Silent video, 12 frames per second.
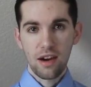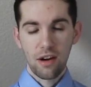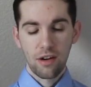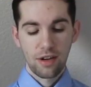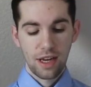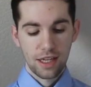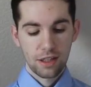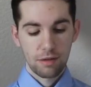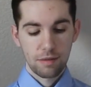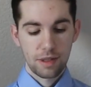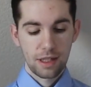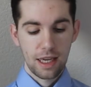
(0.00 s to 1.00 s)
our next
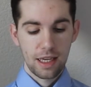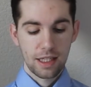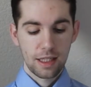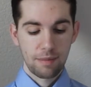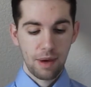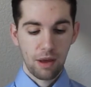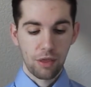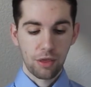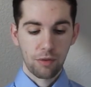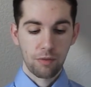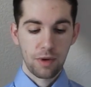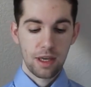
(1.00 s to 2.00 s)
room today is about
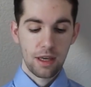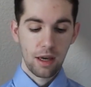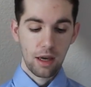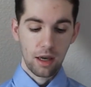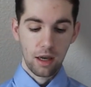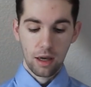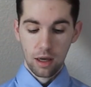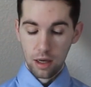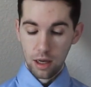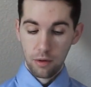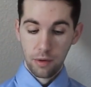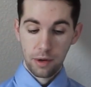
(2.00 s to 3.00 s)
three
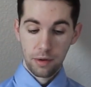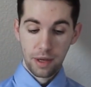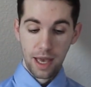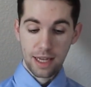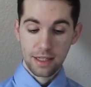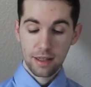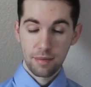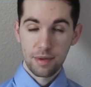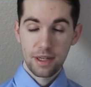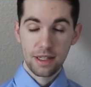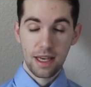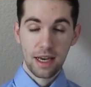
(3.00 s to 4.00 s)
oil and gas
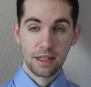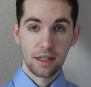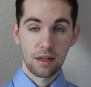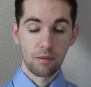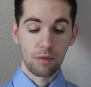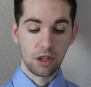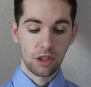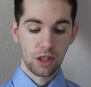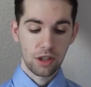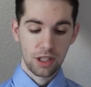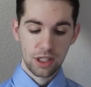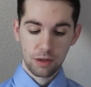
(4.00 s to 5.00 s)
companies exiting Russia.
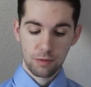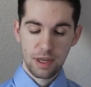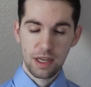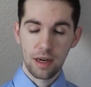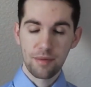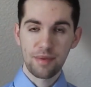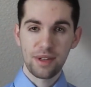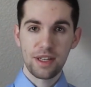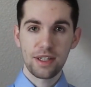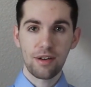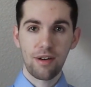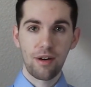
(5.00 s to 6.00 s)
These three
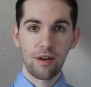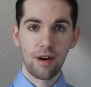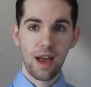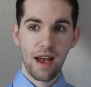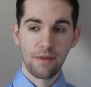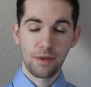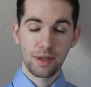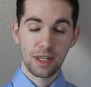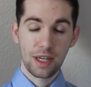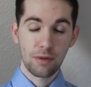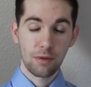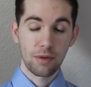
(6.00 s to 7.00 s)
companies have U.S.
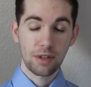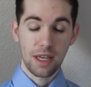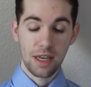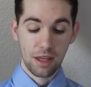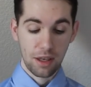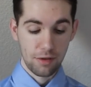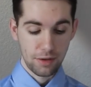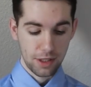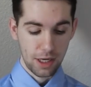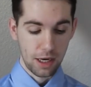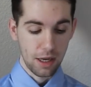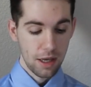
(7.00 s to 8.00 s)
headquarters in
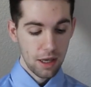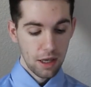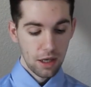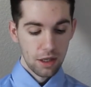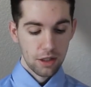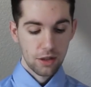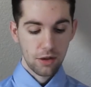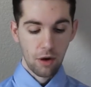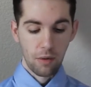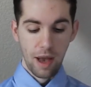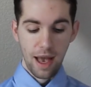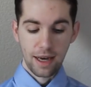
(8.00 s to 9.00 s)
Houston.
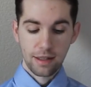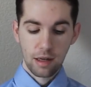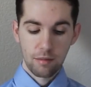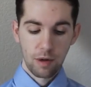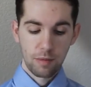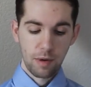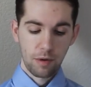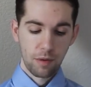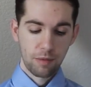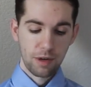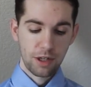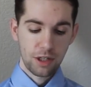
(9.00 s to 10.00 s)
So, ExxonMobil
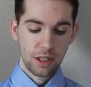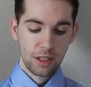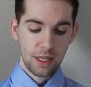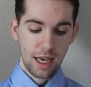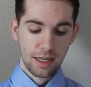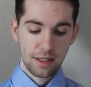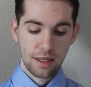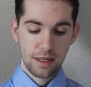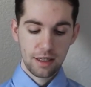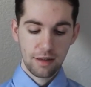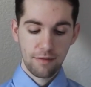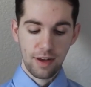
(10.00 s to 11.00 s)
Corporation is
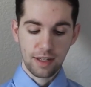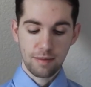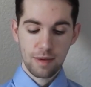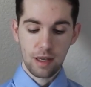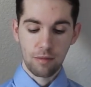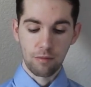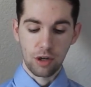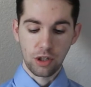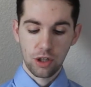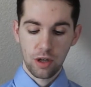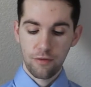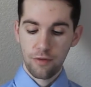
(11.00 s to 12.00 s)
exiting its investment in
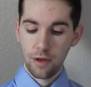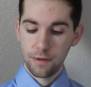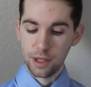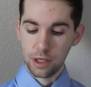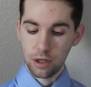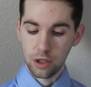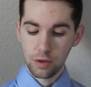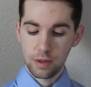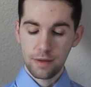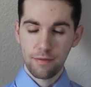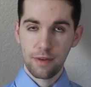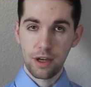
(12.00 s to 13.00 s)
Russia following the
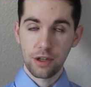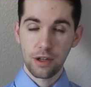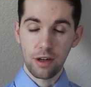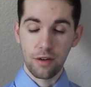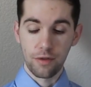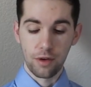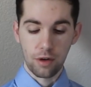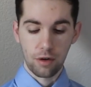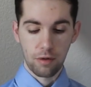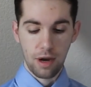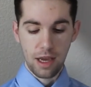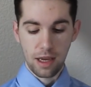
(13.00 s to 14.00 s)
country's invasion of
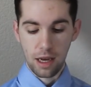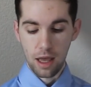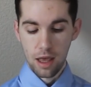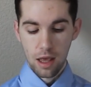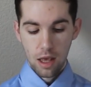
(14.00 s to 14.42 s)
Ukraine.